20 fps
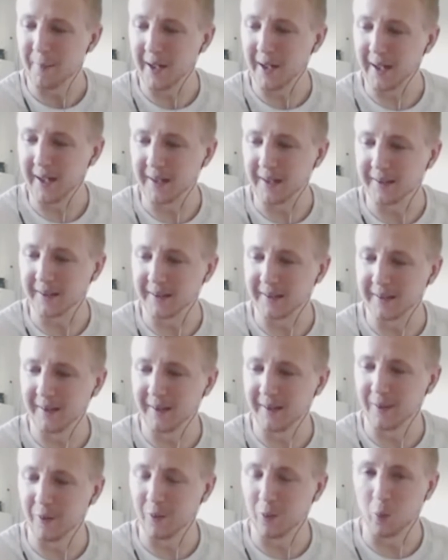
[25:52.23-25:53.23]
is
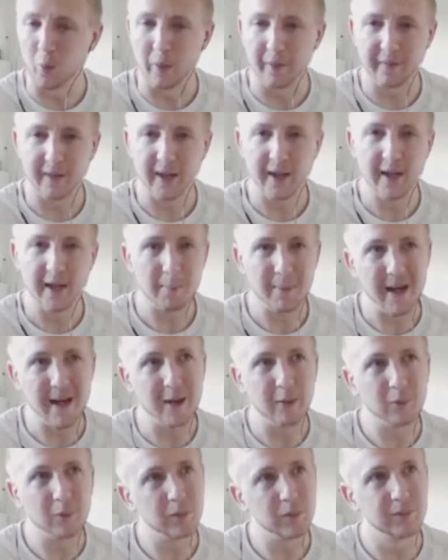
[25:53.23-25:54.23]
within
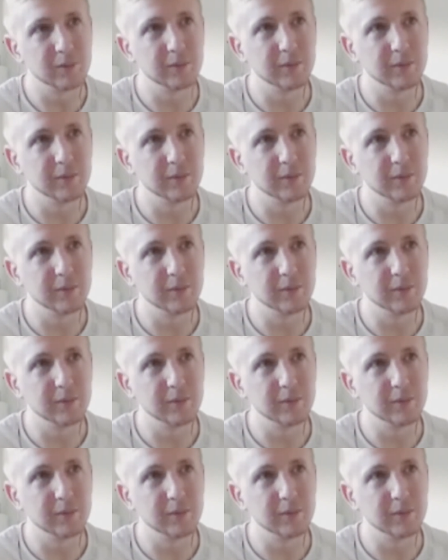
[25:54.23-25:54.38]
about